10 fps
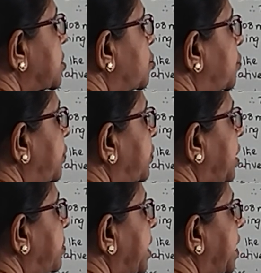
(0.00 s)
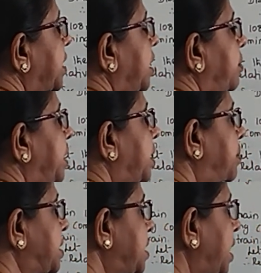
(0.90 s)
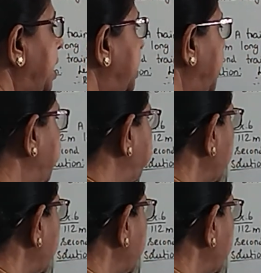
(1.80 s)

plus 250 by 18 meter per second.